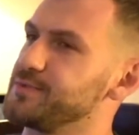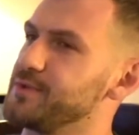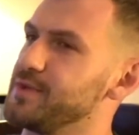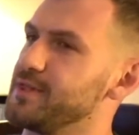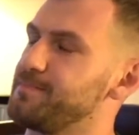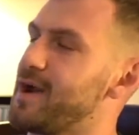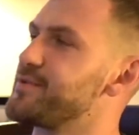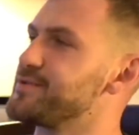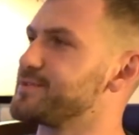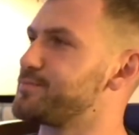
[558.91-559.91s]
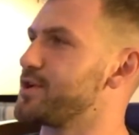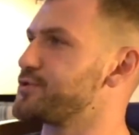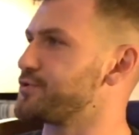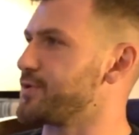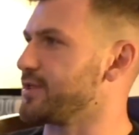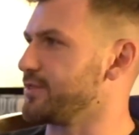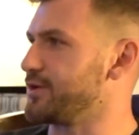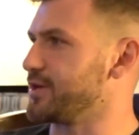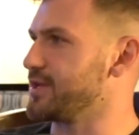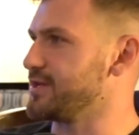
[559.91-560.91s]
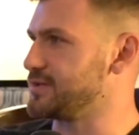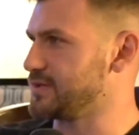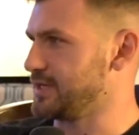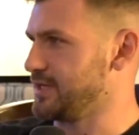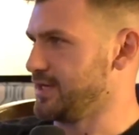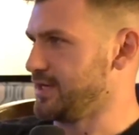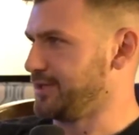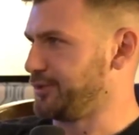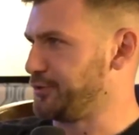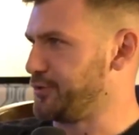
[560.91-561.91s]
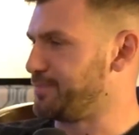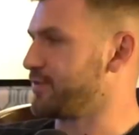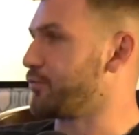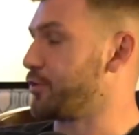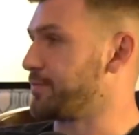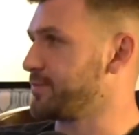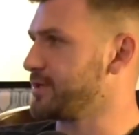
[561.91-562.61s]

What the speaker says: with parents pressuring their kids to perform.